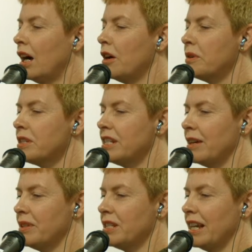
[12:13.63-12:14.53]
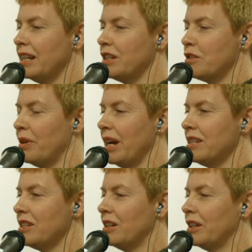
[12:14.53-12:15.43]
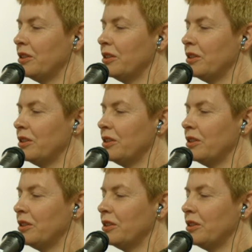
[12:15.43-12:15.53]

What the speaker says: I was devastated and depressed and I